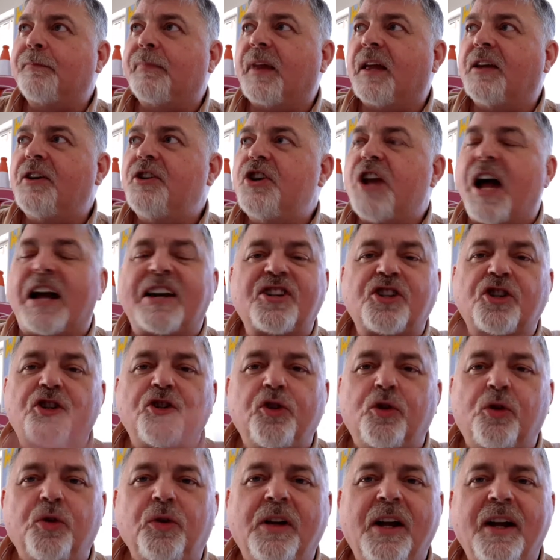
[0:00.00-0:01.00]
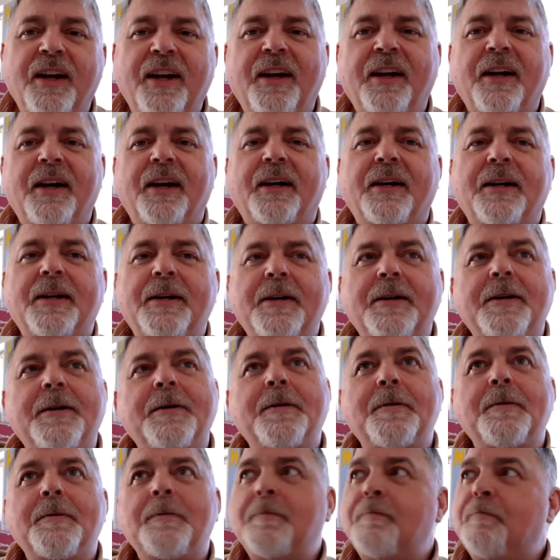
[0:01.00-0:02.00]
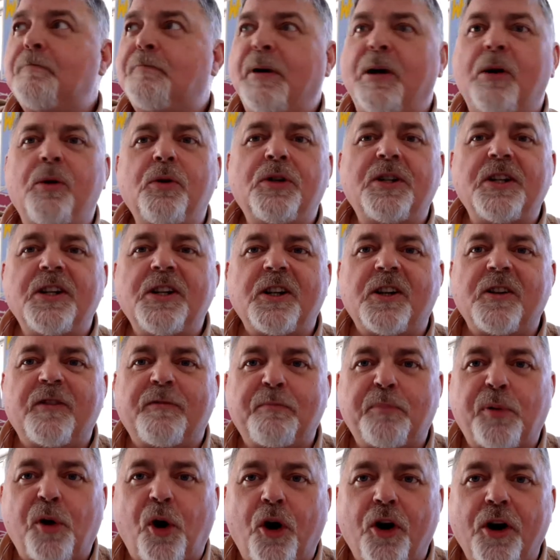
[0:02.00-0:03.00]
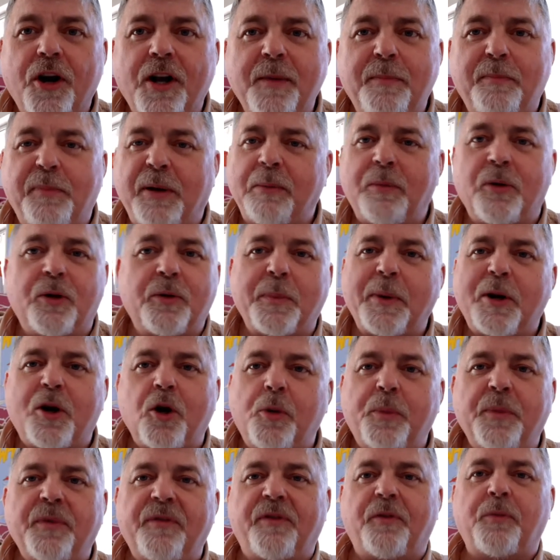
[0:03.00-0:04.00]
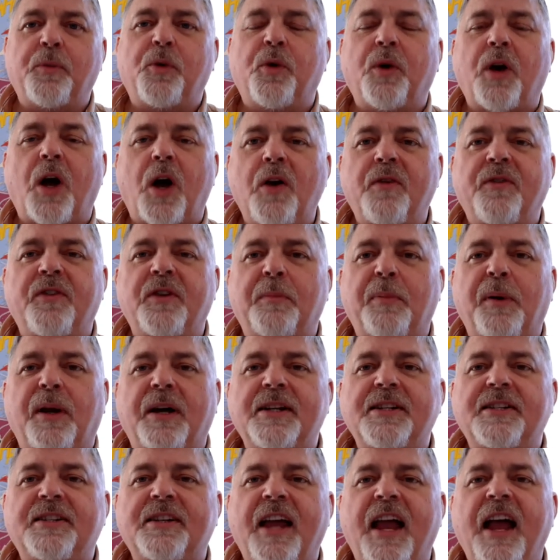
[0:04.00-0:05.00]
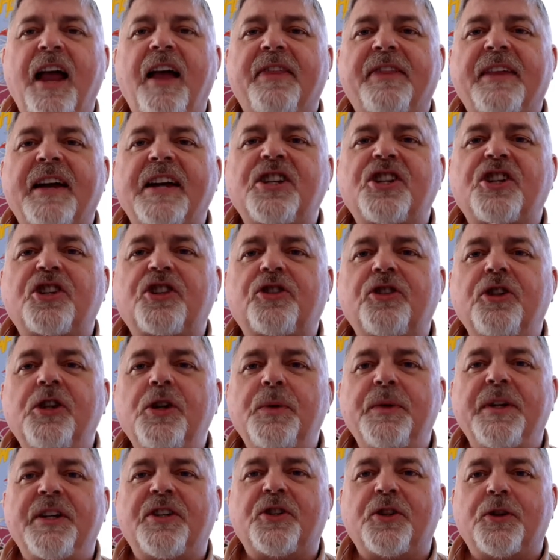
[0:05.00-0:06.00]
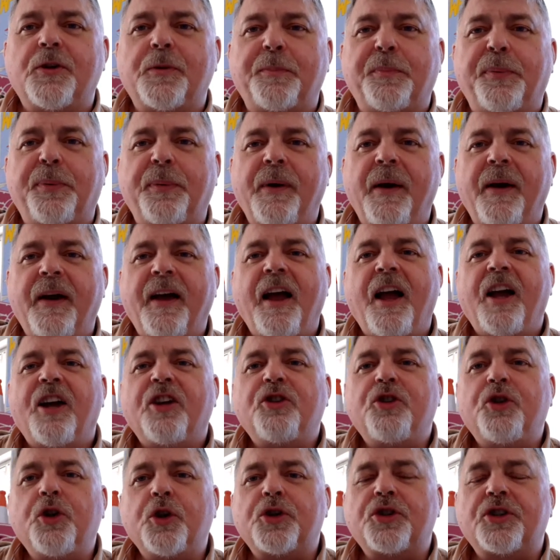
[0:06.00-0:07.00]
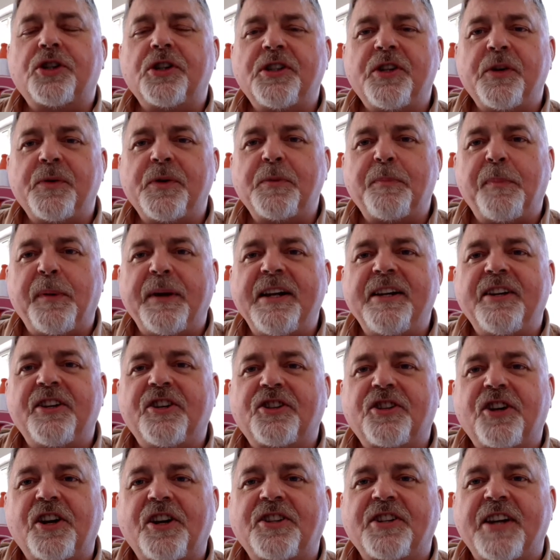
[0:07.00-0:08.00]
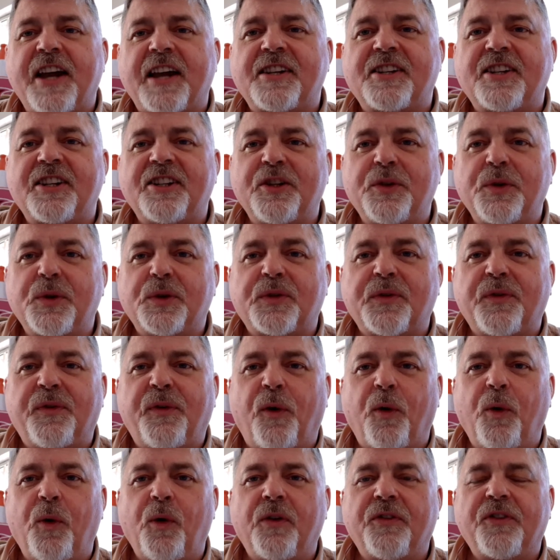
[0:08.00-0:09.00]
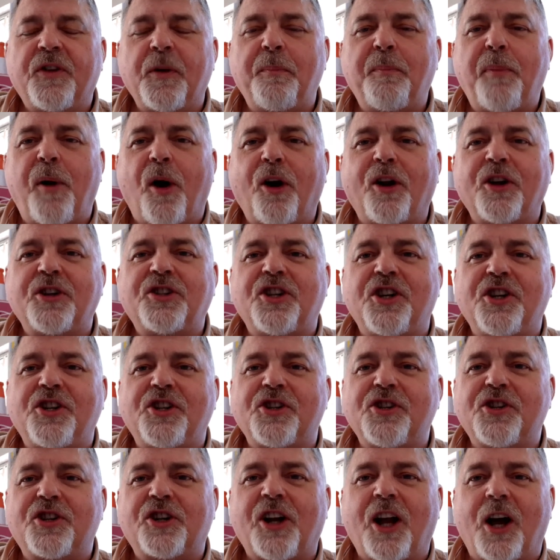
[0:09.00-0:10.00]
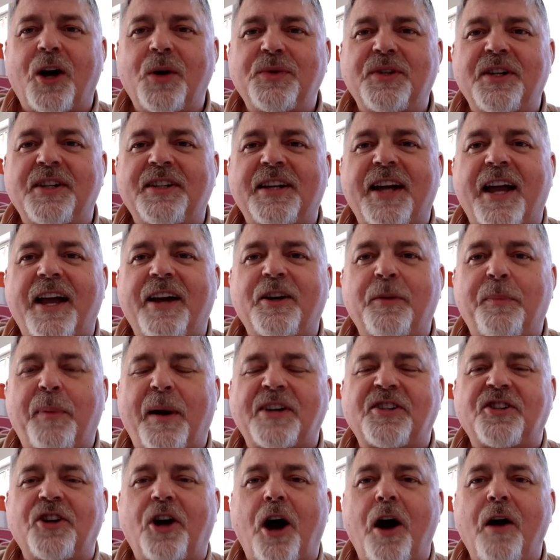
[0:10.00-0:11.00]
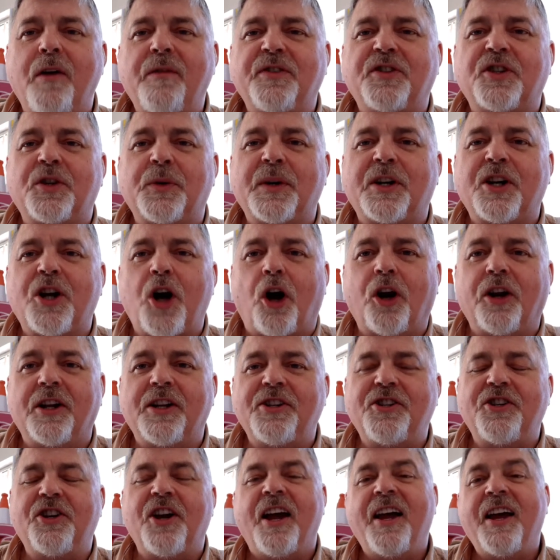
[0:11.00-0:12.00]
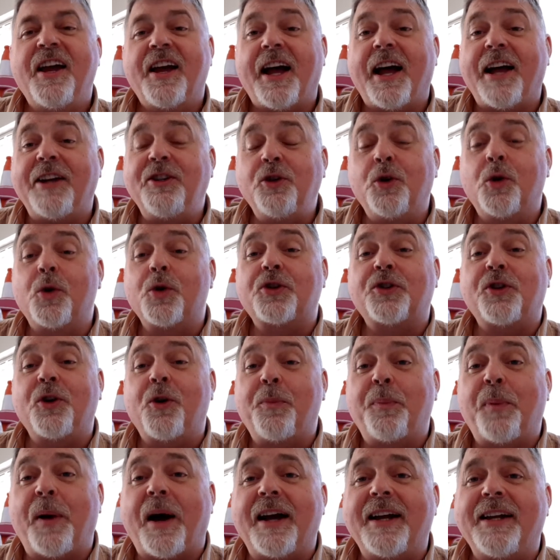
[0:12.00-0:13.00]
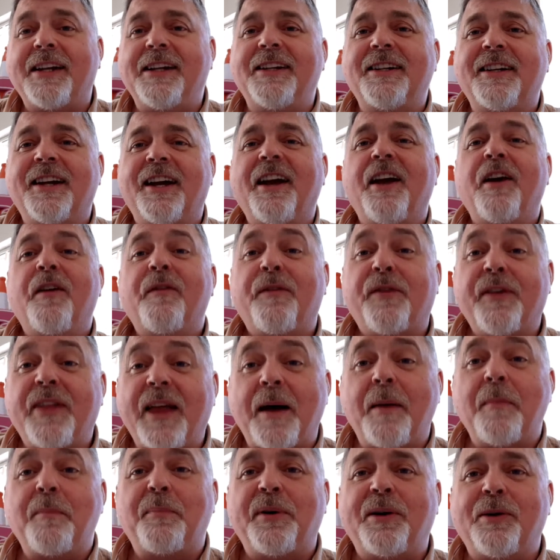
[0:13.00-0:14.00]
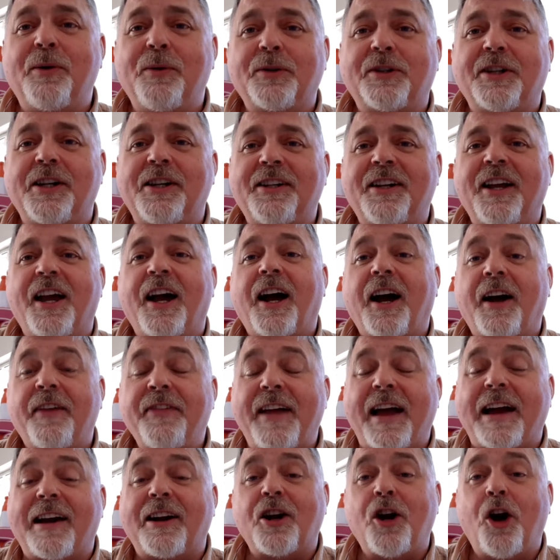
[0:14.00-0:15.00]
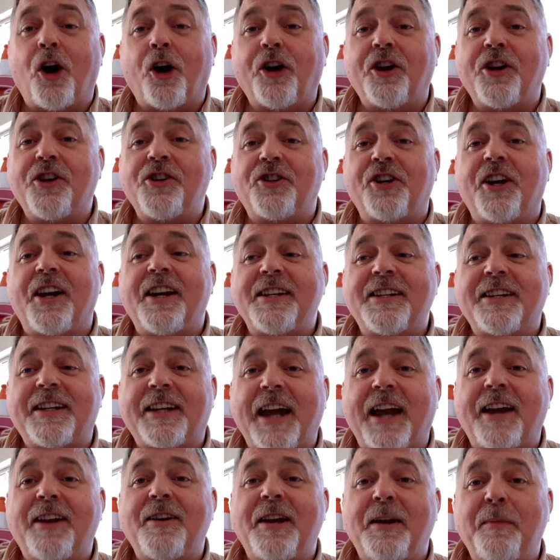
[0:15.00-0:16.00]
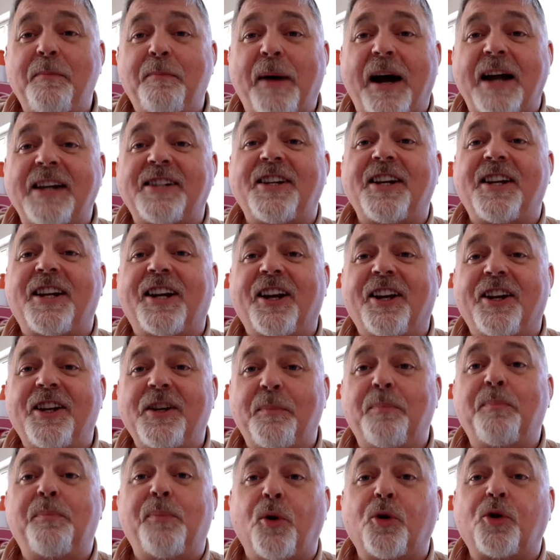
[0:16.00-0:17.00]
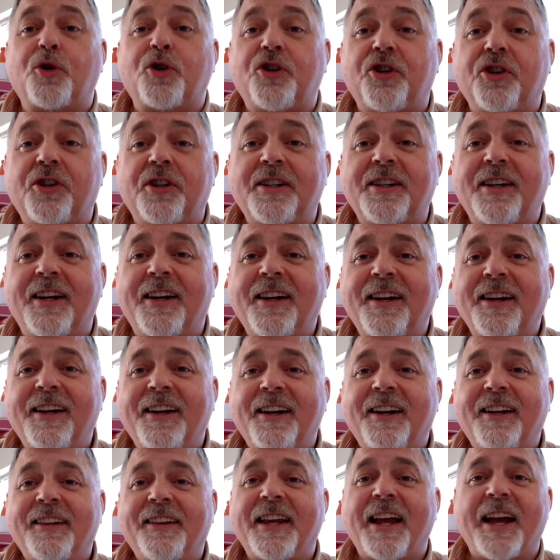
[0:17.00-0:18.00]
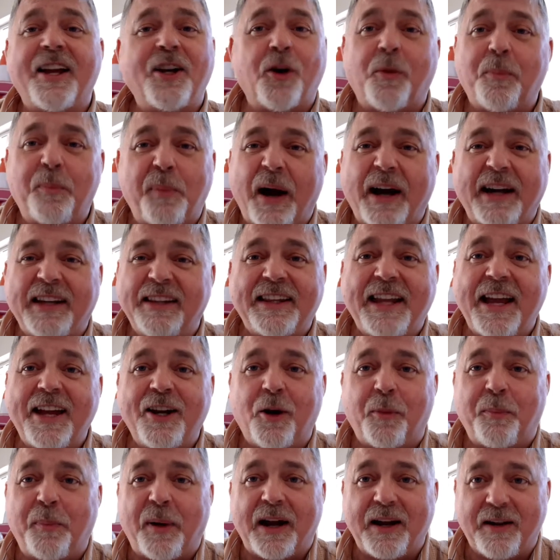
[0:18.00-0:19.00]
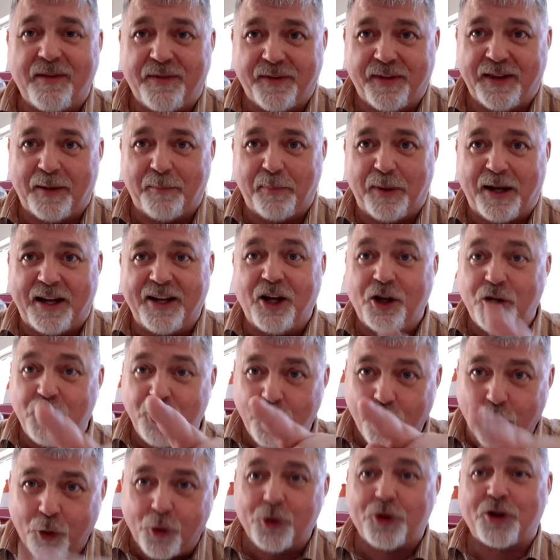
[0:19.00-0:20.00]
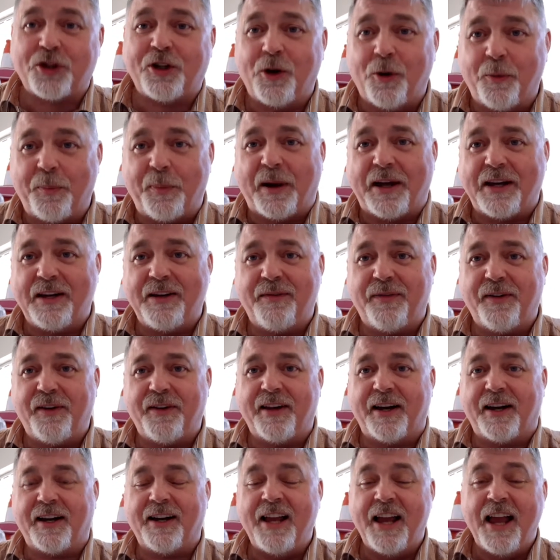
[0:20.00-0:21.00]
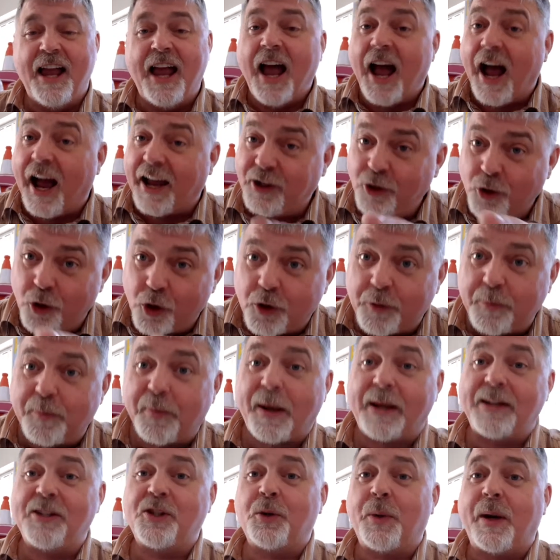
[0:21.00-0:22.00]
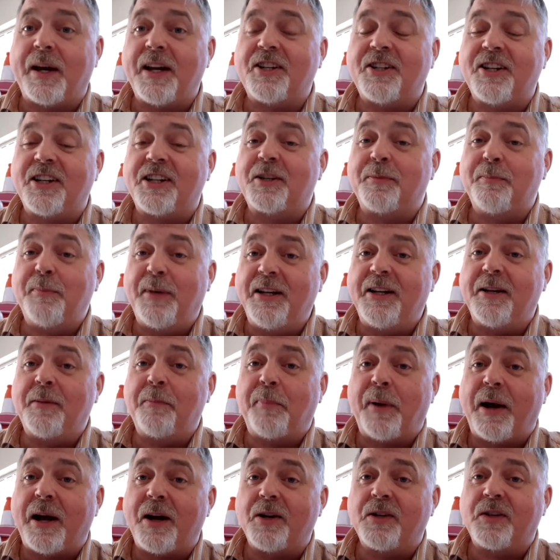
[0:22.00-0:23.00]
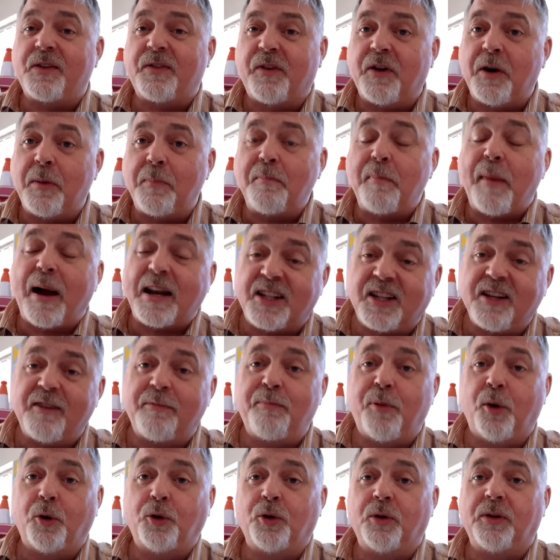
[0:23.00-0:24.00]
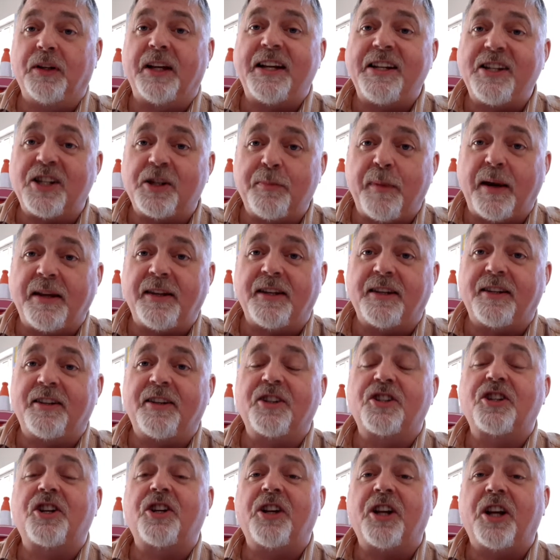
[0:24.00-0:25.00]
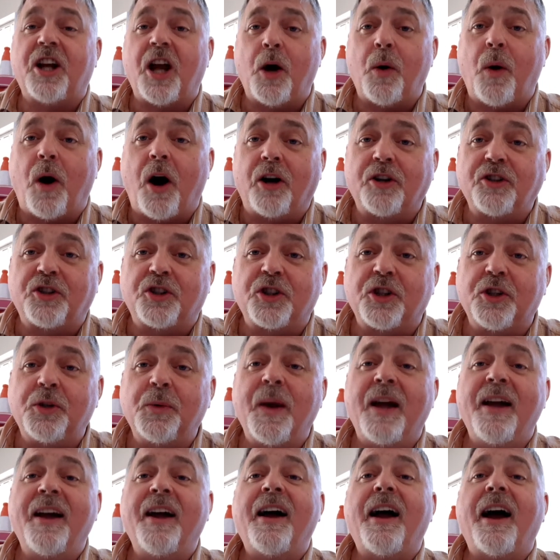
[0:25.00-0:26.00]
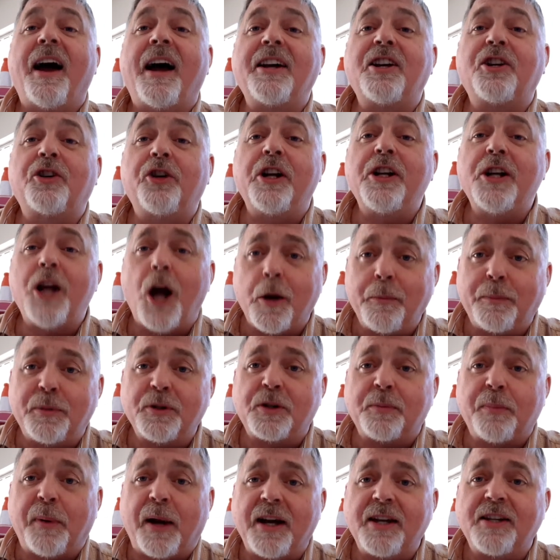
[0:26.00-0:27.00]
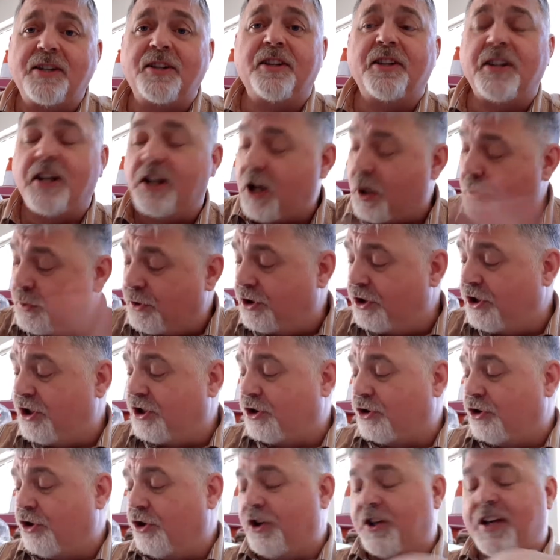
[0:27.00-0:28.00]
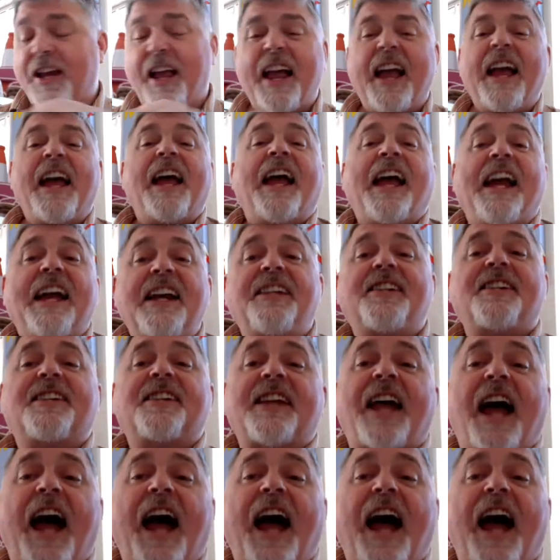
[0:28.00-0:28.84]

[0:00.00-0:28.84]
national building of pride. People would be coming from all over the place. They screwed it up. Just as it was being a success and it was full, the politicians closed it down and passed it over to a college, and you're still paying for that building, and that college is getting it basically bookshy. They're not paying for that place. You're still paying for that, and you've been paying £26 million for a massive puddle in Smethwick that's going to go onto a green open space that they're going to destroy. It's